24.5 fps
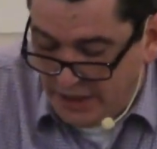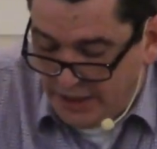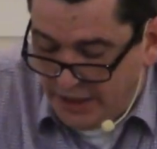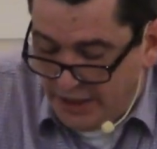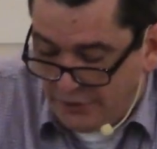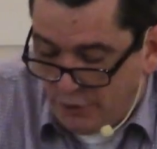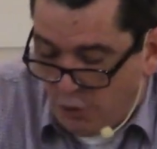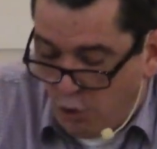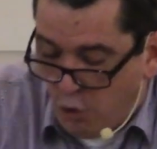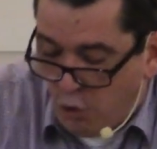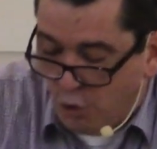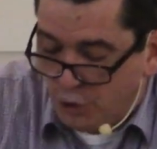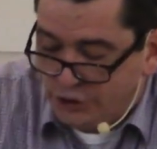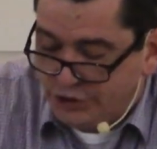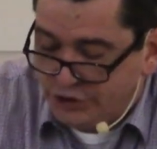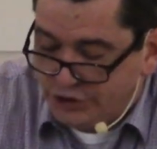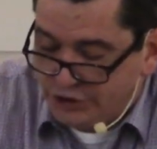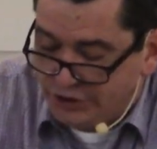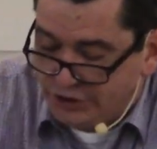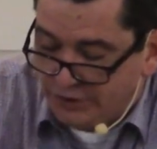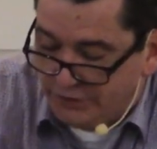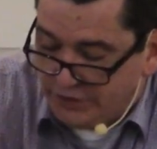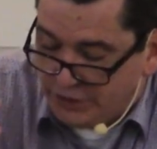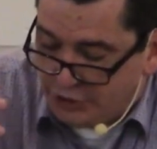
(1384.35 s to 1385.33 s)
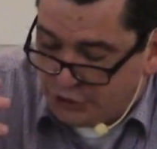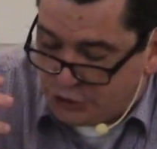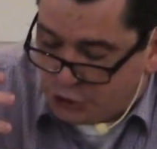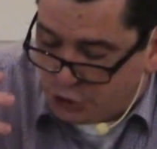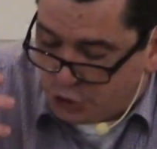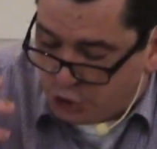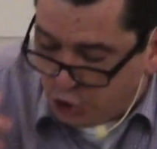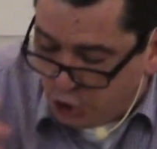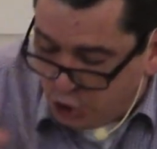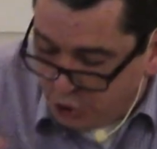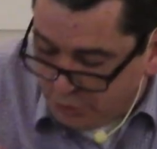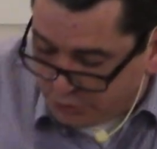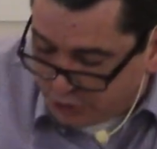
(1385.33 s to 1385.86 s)
And the horses of these
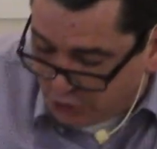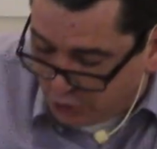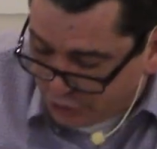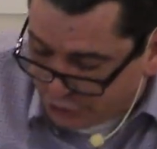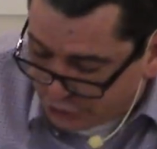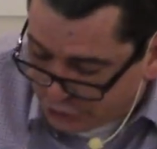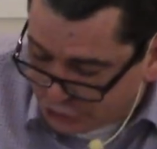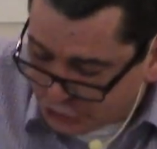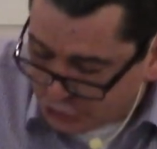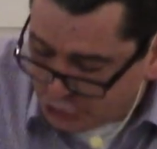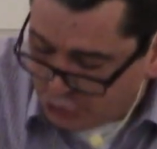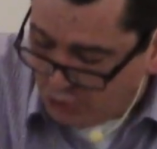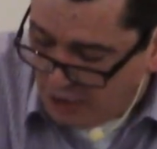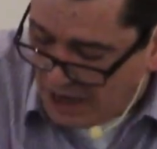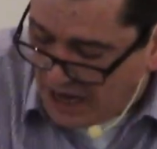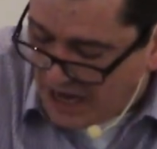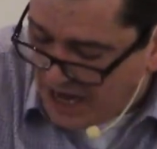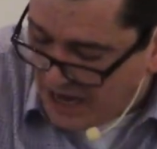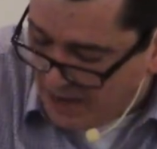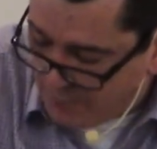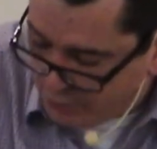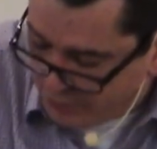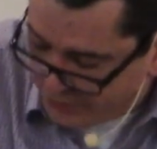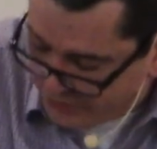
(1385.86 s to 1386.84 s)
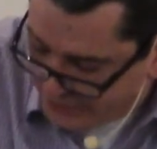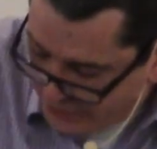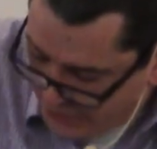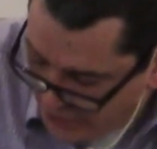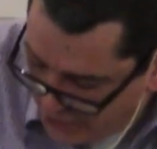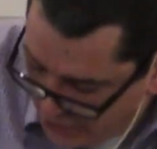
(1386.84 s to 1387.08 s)
troops are described with